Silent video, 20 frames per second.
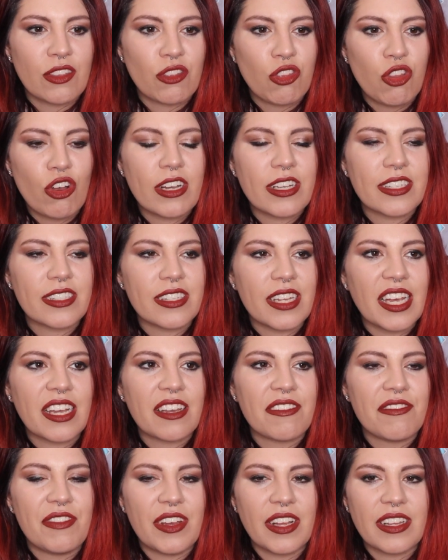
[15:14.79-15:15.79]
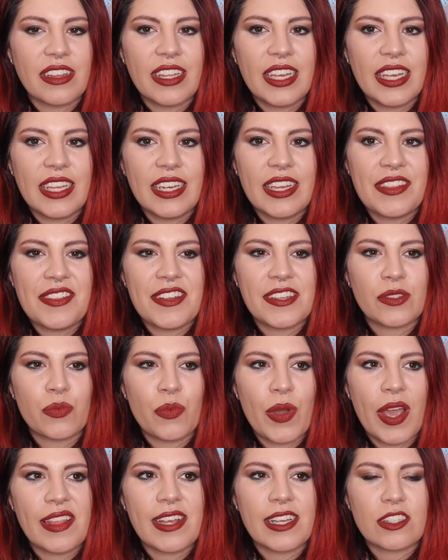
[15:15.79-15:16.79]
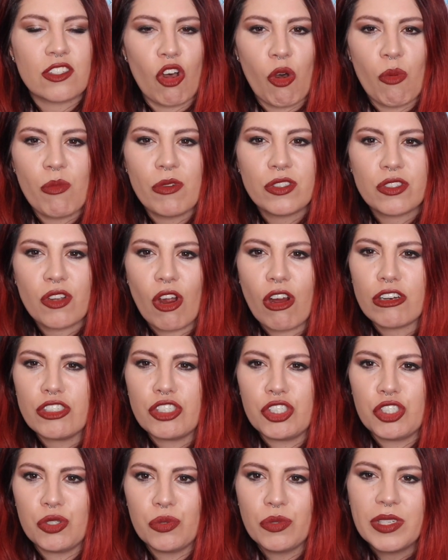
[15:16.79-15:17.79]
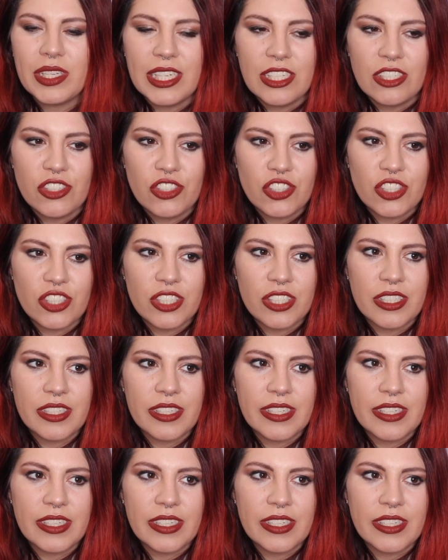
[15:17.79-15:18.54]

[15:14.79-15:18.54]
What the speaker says: looks like a villain in this way that's almost cartoonish.